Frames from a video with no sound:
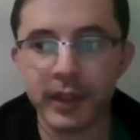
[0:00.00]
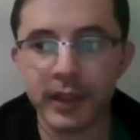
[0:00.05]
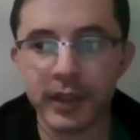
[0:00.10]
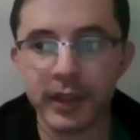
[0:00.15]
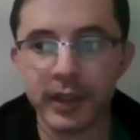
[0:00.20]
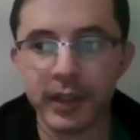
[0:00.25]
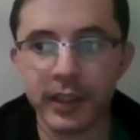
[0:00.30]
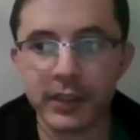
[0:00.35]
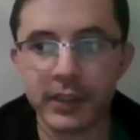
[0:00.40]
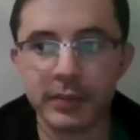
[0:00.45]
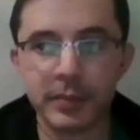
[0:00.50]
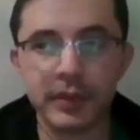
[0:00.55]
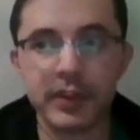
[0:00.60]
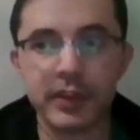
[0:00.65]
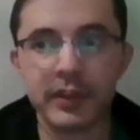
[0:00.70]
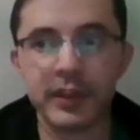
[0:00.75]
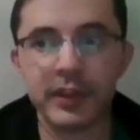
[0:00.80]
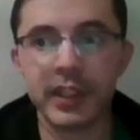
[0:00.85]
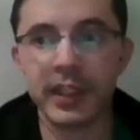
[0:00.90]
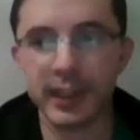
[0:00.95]

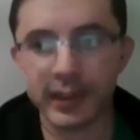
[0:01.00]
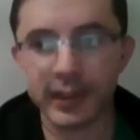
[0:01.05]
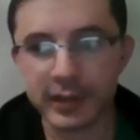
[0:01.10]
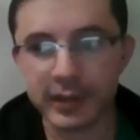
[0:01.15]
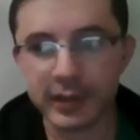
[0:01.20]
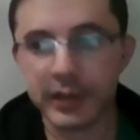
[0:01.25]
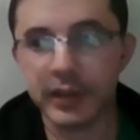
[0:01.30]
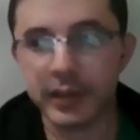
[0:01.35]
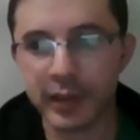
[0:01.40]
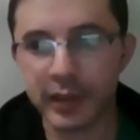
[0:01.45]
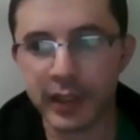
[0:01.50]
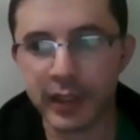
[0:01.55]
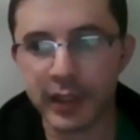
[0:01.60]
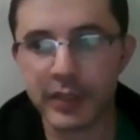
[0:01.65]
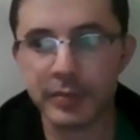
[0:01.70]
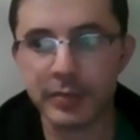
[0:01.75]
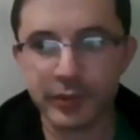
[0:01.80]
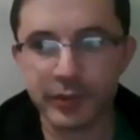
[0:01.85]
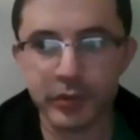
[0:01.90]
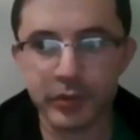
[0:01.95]
hospital, the
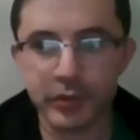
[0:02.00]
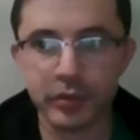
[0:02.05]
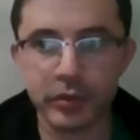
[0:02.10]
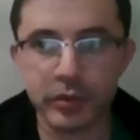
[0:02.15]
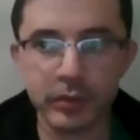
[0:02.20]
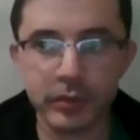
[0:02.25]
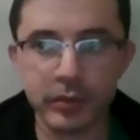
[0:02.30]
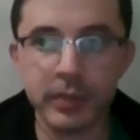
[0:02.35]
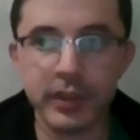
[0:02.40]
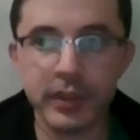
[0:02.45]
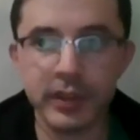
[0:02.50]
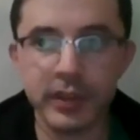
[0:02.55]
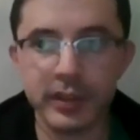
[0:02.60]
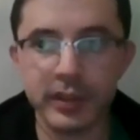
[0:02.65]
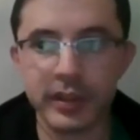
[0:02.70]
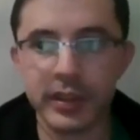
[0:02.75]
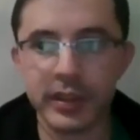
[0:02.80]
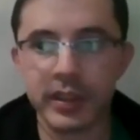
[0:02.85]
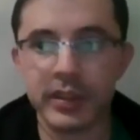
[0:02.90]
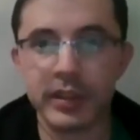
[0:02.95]
hospital could be
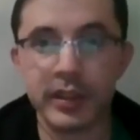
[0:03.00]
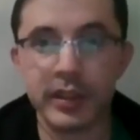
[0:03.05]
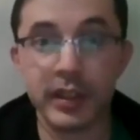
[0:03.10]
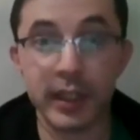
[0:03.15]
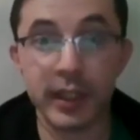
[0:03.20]
targeted.